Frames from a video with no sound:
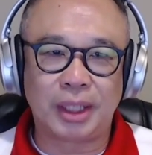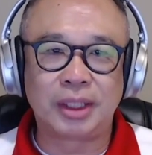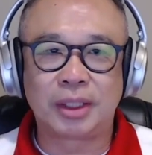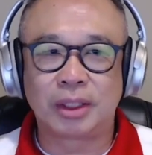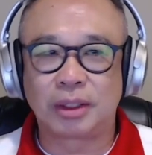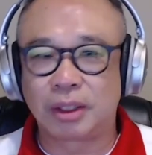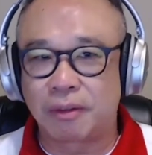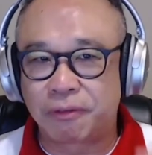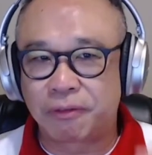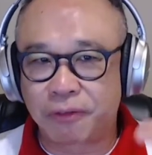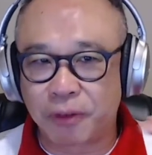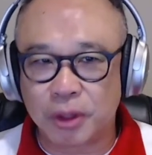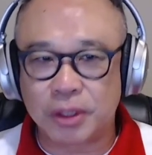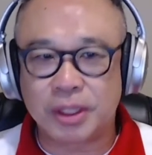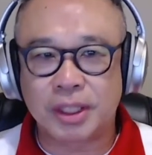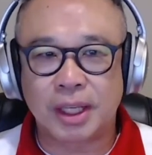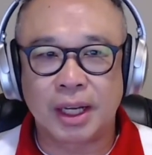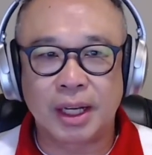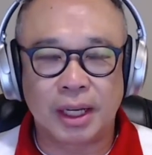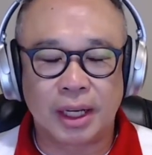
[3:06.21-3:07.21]
So the
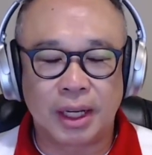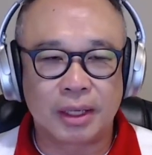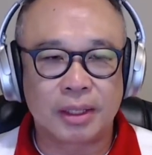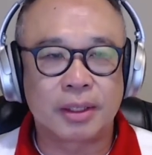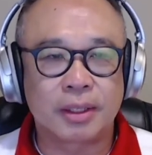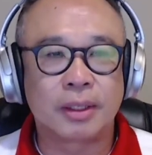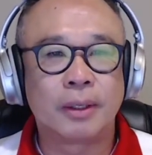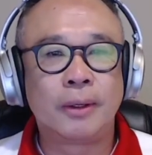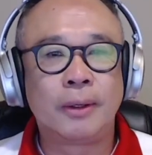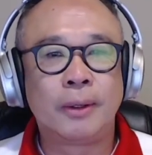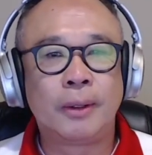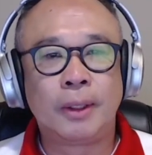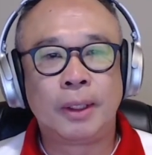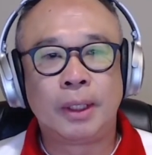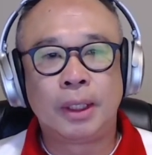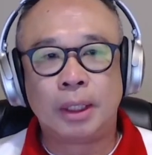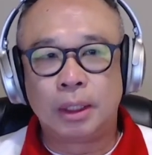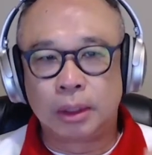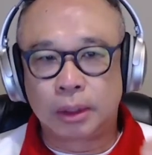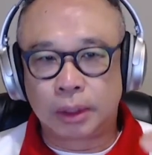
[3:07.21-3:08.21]
first thing is
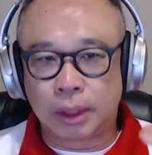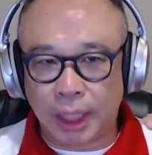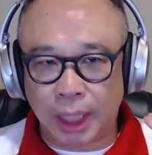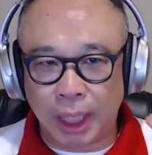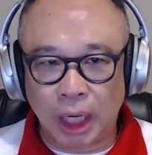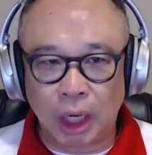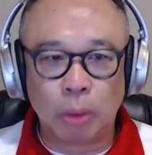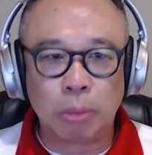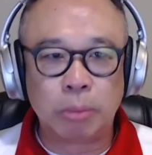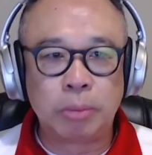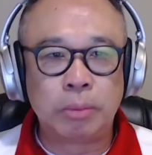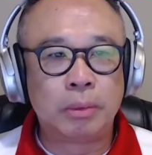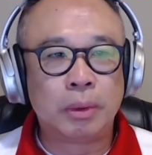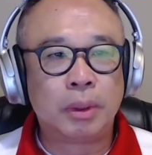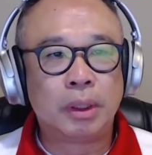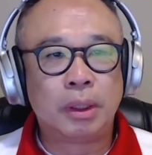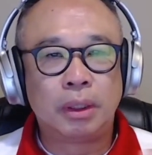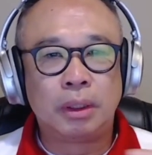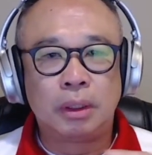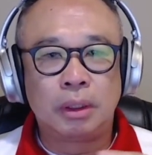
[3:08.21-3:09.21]
to help
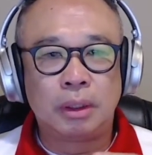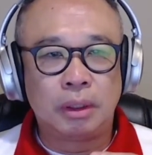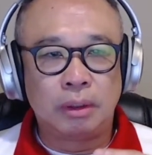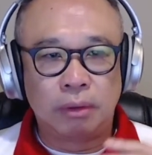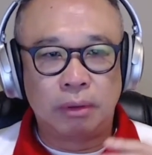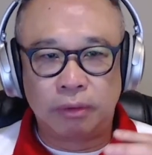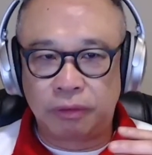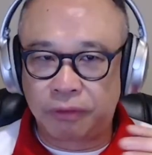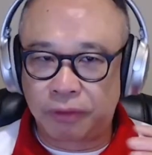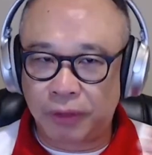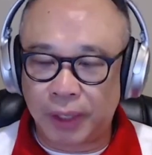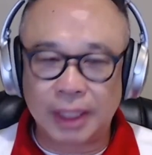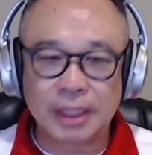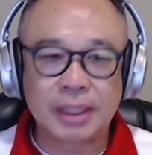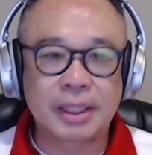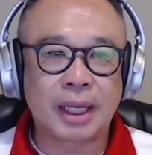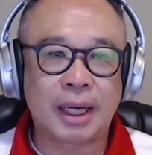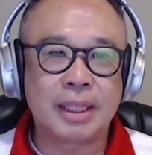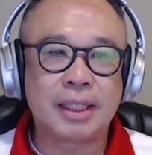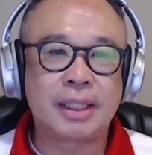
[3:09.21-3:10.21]

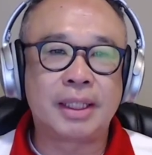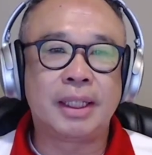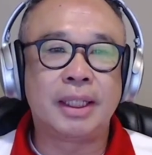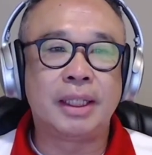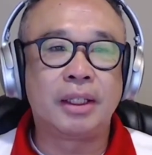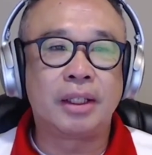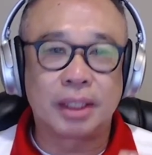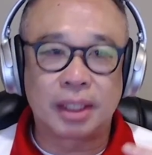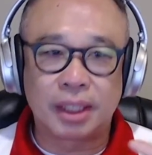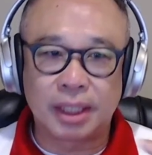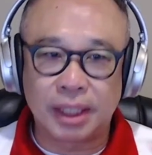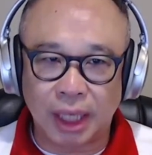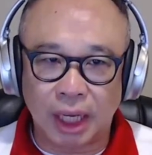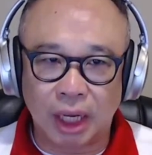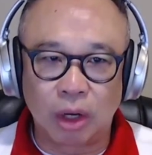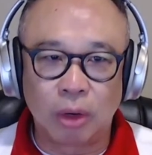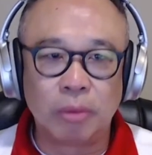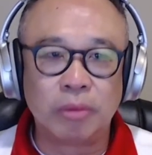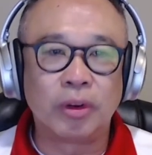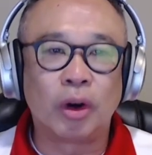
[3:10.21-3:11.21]
franchisee to
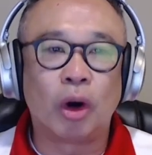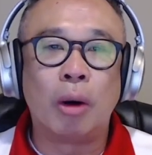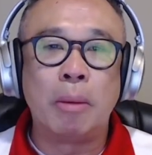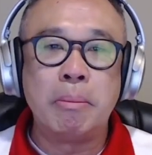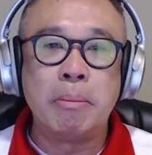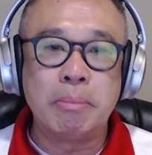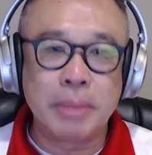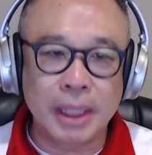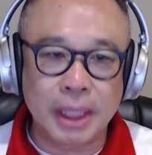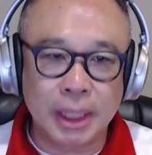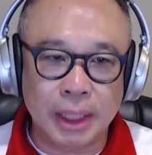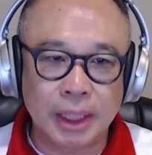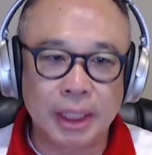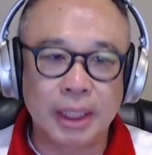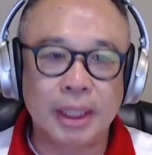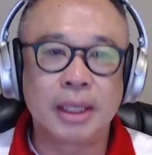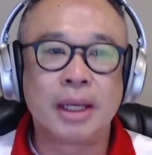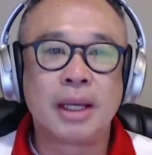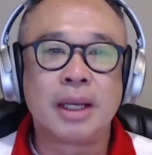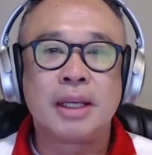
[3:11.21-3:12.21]
sell, or
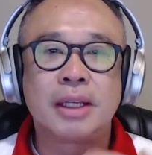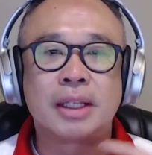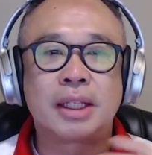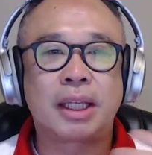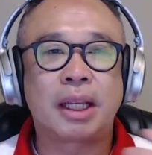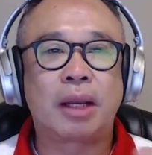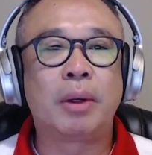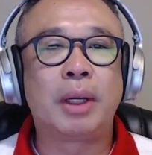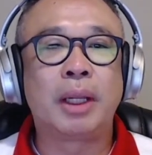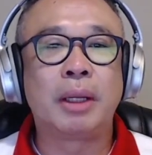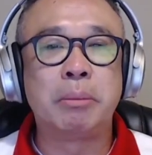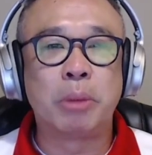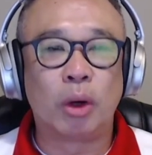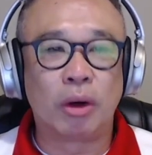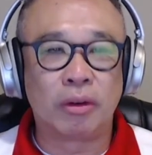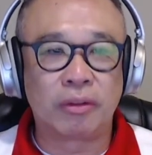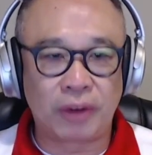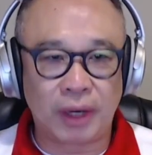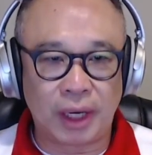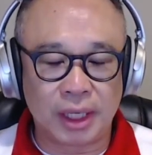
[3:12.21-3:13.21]
me selling more
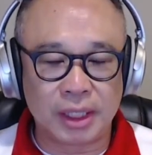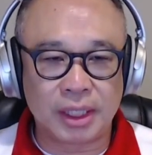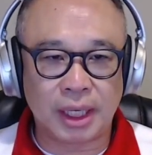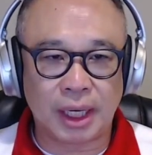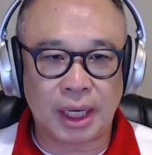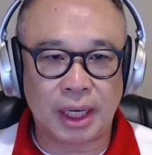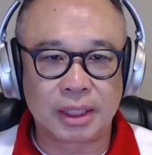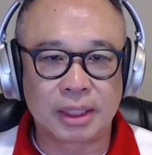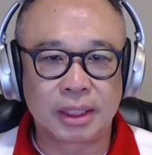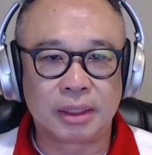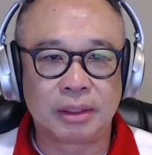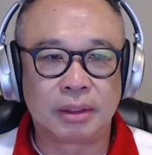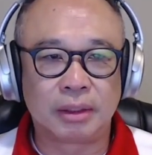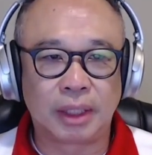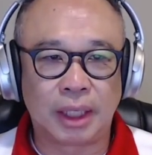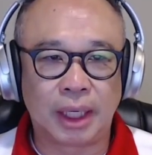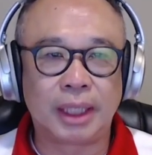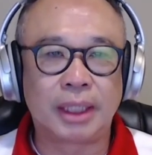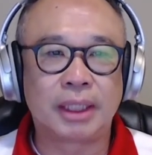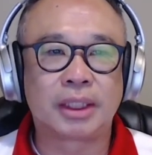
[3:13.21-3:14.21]
franchise,
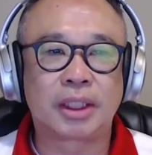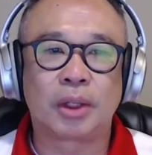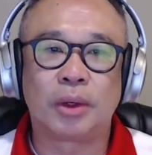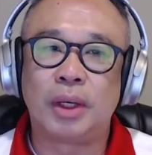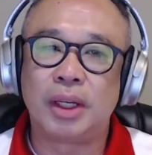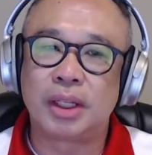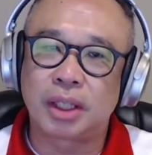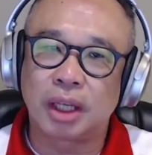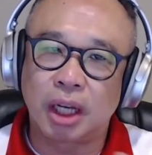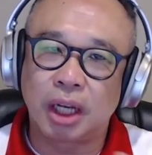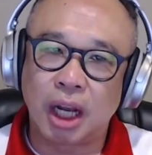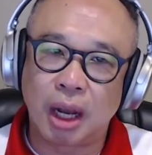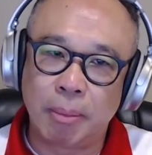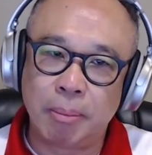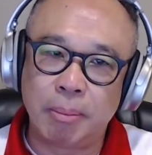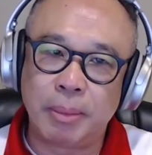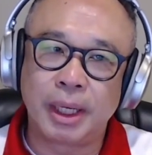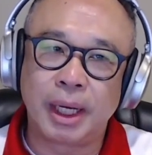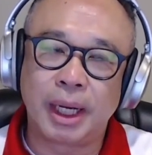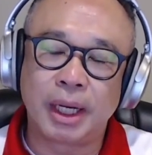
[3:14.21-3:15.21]
right? So it's a
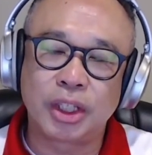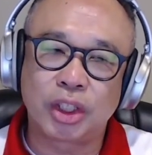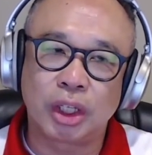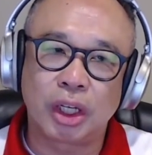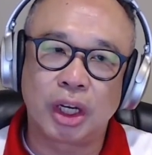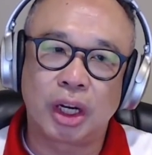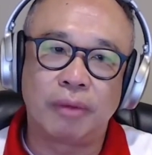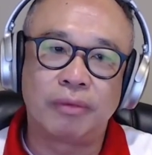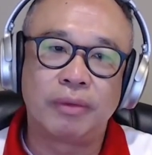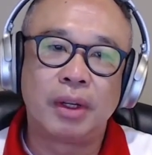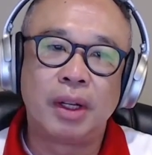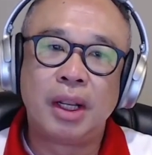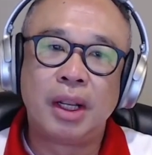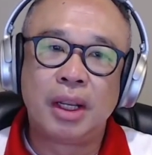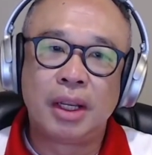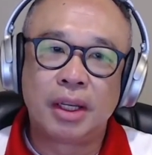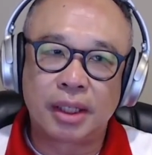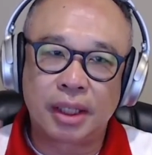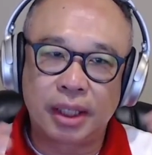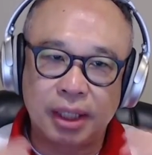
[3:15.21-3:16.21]
combination of
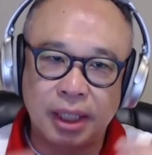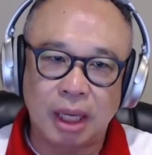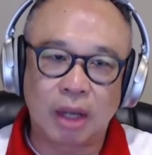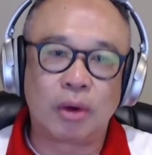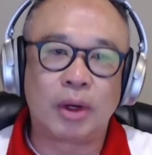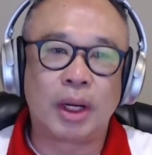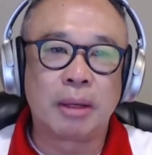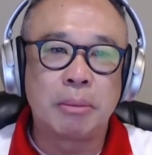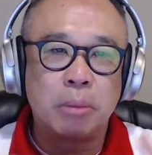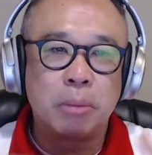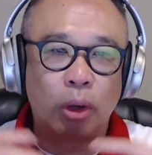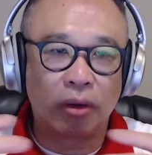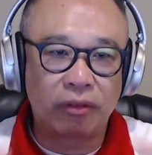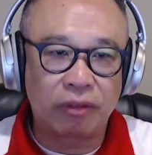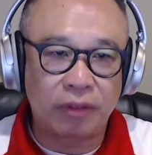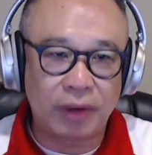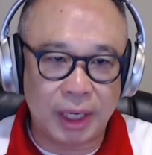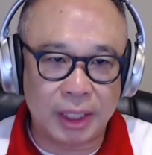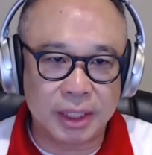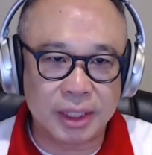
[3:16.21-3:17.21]
selling more
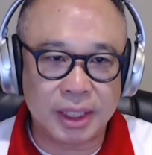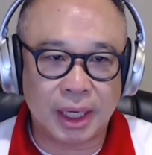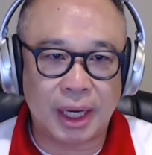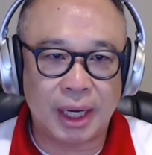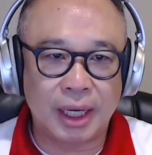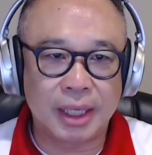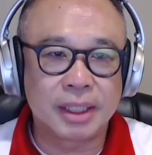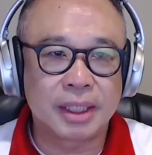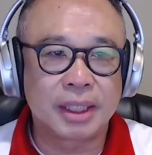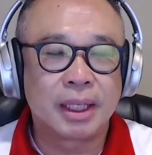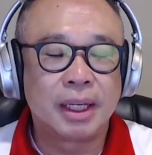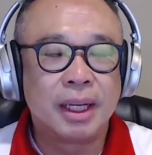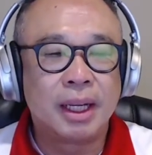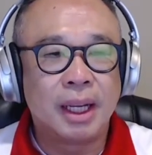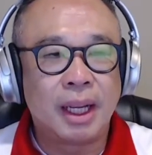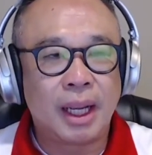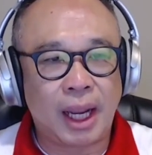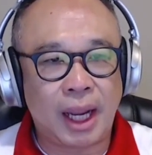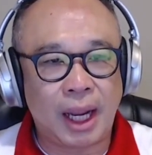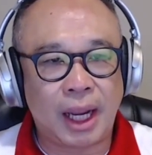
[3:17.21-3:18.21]
franchise
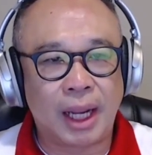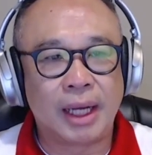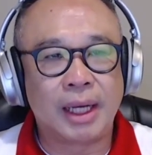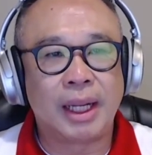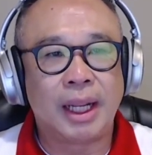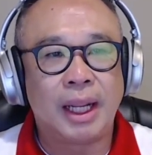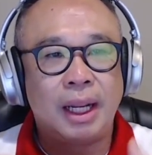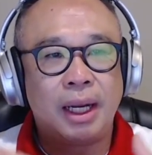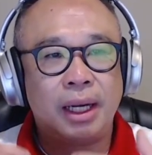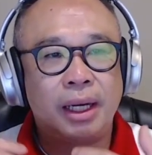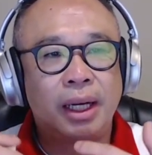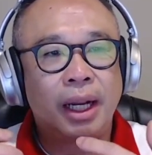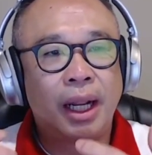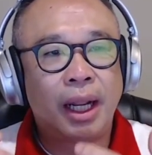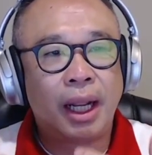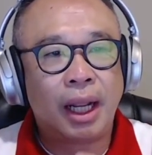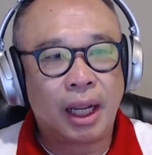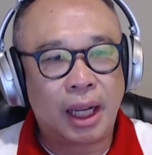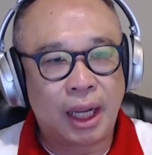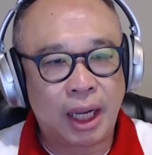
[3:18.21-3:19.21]
and then
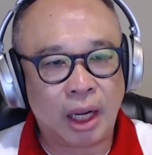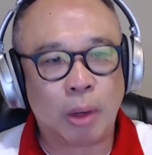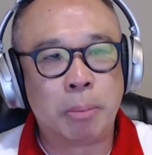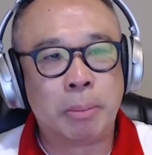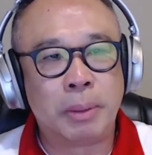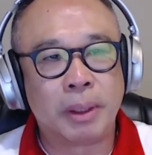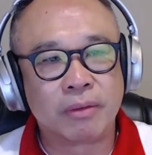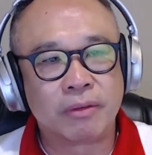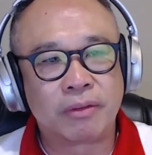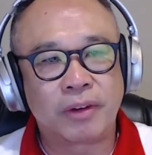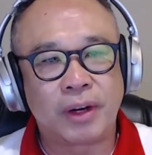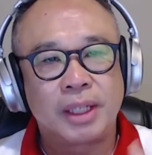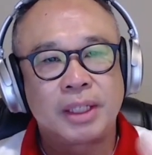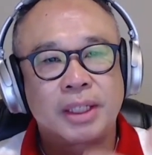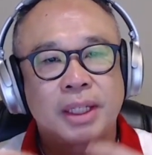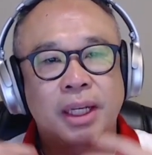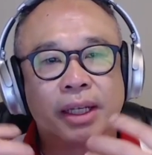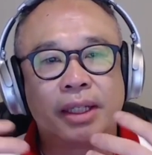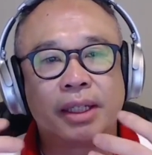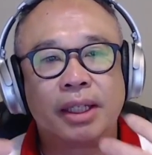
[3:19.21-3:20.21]
helping
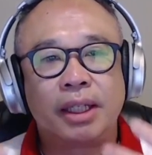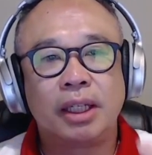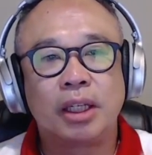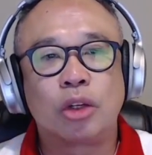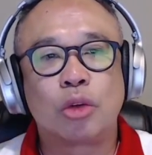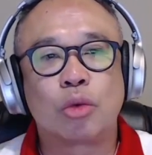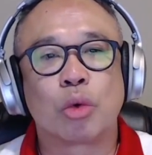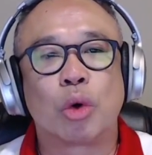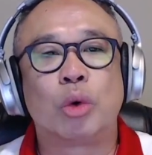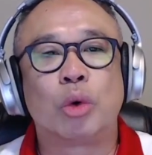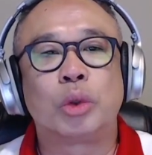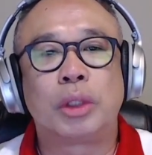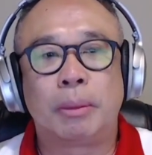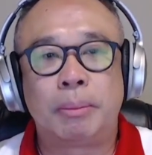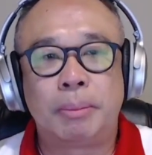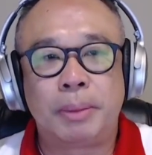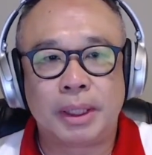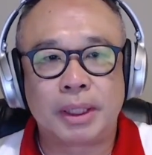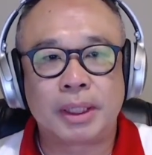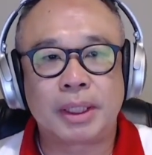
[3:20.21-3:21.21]
franchisee grow the
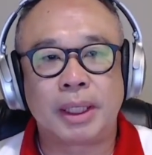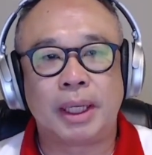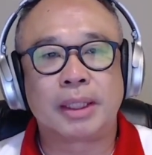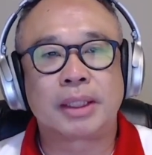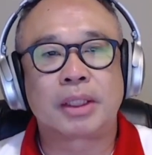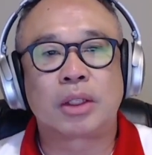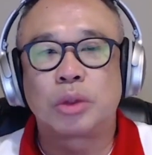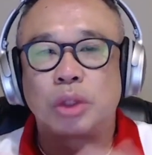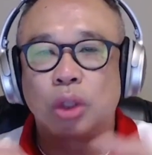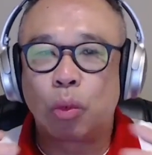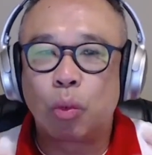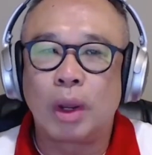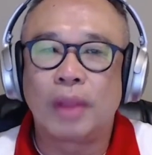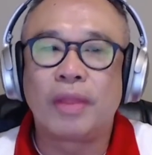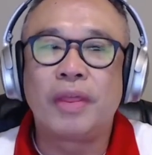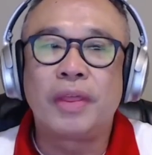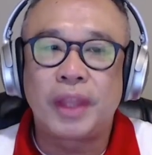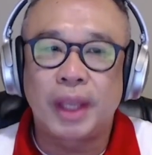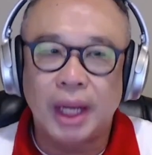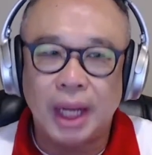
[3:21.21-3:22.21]
business. So the
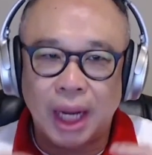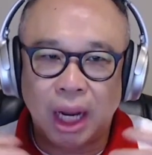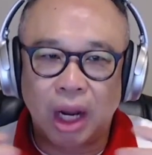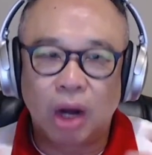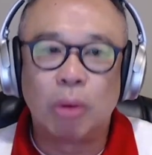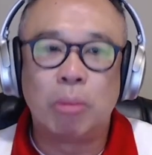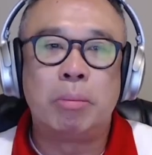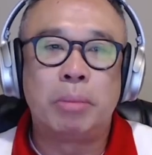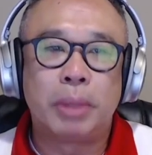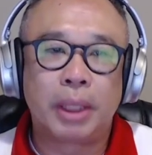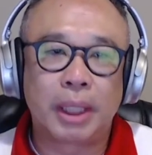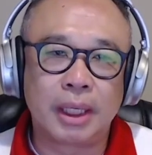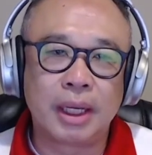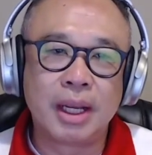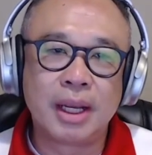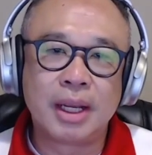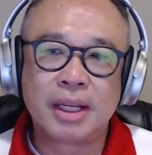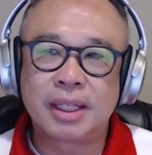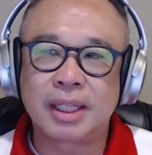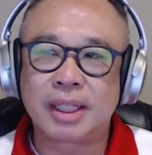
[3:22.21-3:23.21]
one thing helped me
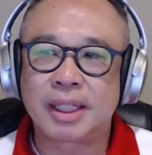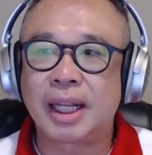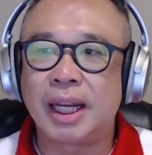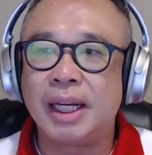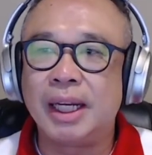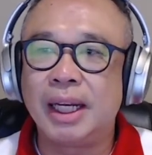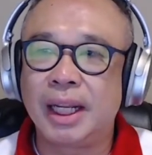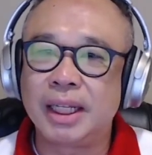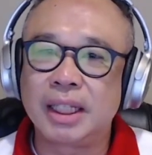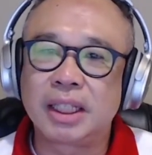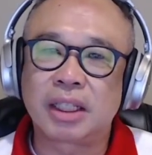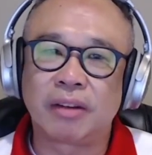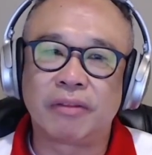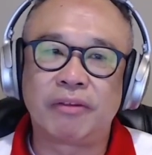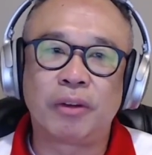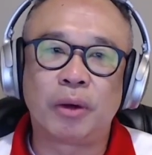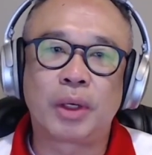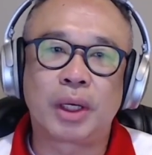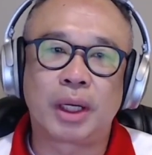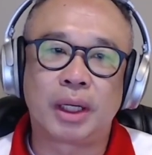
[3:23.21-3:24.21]
stay laser
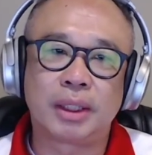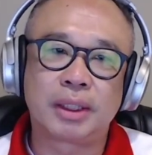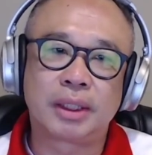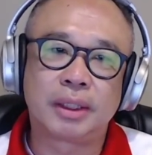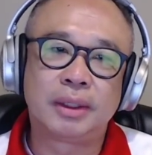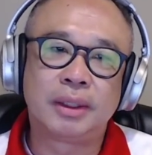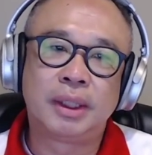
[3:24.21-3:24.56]
focused.